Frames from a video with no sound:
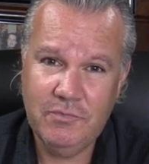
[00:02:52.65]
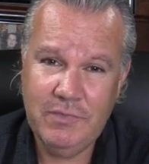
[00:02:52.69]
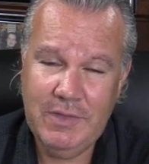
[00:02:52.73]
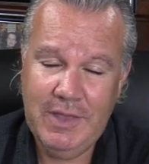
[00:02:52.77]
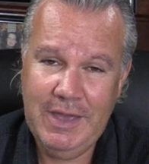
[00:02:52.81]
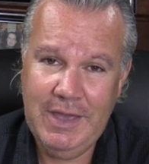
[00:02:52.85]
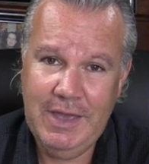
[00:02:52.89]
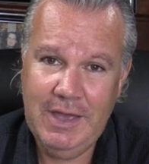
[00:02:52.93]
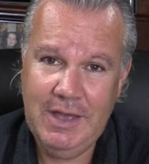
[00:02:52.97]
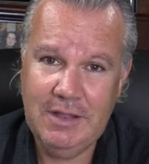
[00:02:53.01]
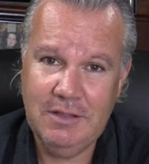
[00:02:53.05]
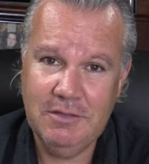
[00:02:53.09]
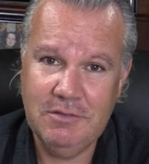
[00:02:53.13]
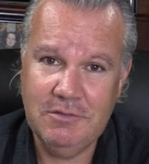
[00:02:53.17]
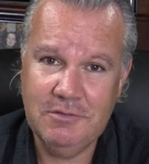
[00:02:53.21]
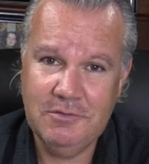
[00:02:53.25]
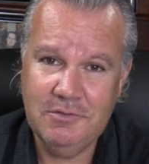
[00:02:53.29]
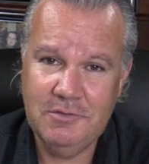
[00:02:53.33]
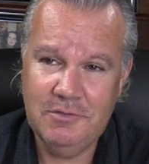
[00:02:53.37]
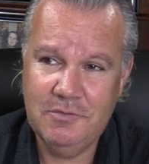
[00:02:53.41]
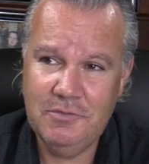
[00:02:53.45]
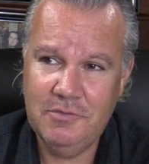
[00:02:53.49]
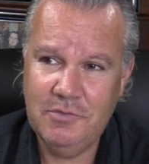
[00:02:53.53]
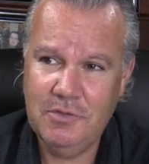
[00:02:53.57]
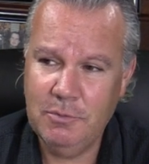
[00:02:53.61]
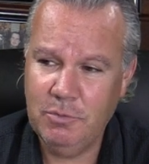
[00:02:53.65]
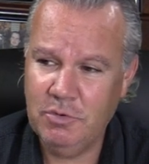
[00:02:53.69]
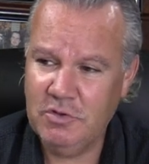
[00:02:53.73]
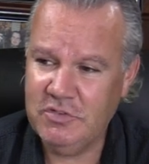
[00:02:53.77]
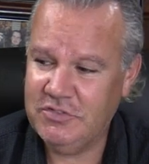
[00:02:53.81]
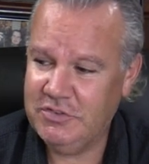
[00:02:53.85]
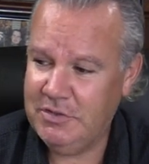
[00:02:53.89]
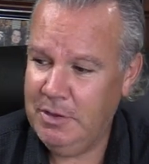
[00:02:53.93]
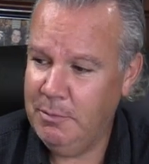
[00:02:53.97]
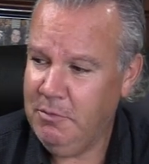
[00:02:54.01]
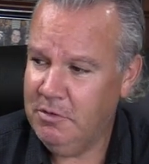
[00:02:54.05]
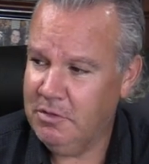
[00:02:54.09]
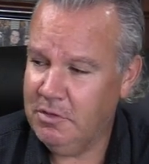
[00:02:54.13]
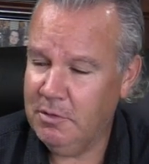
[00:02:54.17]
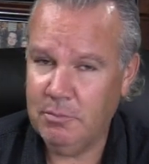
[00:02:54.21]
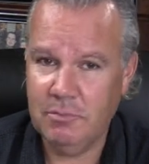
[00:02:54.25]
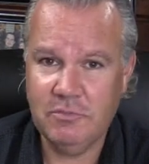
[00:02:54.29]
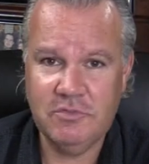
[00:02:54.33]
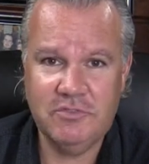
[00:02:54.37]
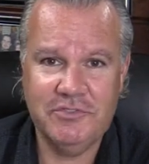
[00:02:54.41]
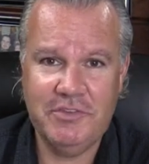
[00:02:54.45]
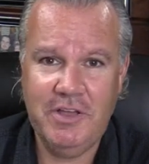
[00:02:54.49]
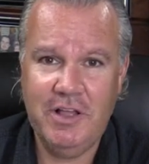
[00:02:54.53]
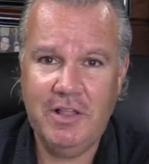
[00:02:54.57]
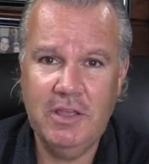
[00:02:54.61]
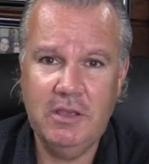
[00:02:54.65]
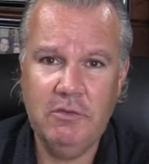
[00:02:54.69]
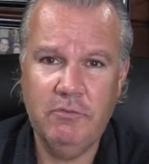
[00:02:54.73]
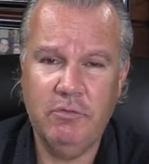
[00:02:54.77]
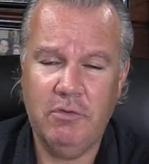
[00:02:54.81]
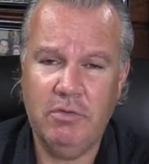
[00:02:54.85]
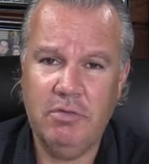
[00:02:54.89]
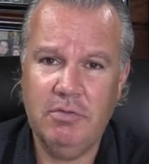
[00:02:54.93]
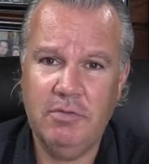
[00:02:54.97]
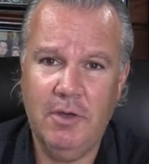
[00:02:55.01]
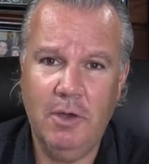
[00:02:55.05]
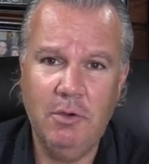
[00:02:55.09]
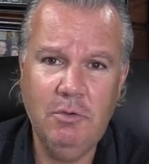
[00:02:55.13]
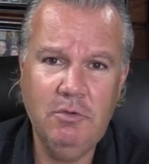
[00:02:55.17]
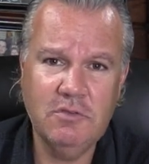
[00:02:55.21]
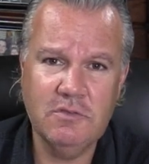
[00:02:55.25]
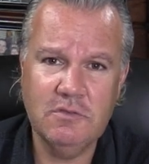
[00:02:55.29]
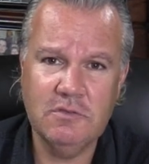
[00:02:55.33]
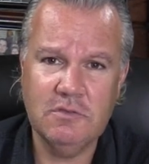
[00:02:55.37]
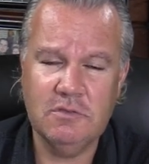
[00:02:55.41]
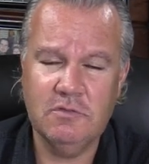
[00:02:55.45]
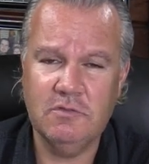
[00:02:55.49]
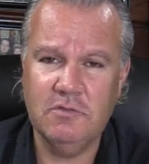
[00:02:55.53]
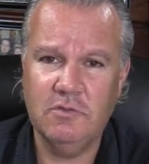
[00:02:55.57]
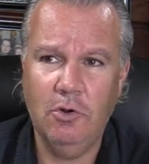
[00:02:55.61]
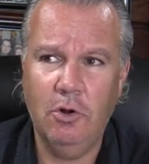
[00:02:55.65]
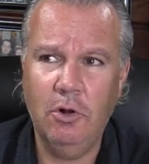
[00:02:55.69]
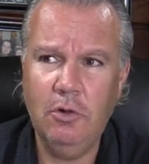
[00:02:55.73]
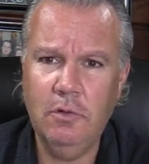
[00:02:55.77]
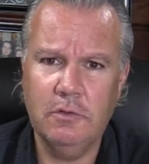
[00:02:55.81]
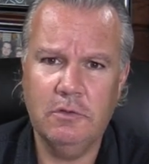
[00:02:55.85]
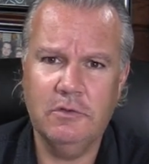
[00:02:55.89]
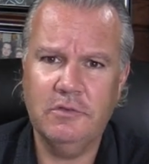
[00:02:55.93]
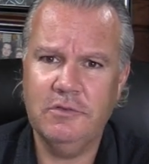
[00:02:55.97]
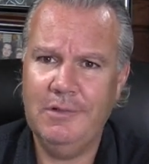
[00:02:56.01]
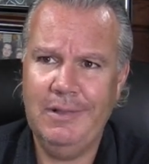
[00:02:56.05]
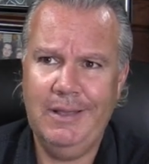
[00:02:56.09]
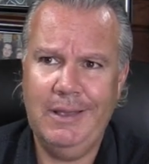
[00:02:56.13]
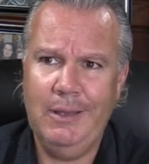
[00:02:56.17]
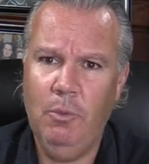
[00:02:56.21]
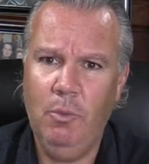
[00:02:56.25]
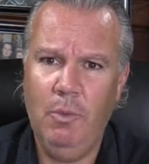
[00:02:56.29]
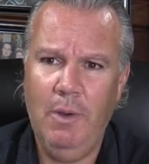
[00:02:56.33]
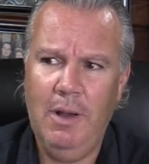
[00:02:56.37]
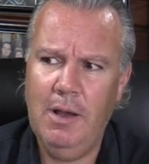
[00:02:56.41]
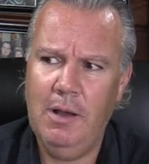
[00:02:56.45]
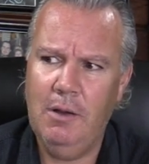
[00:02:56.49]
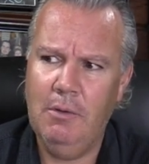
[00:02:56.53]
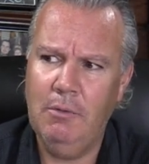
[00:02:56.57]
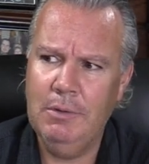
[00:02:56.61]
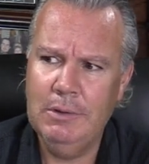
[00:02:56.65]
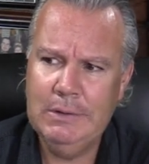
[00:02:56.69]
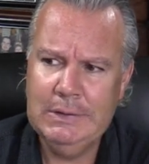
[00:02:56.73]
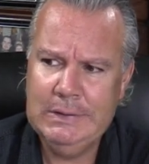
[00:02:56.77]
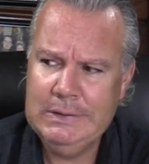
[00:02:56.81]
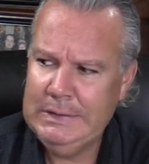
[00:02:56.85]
and there were some of them selling for thousands of dollars. And I go, wow.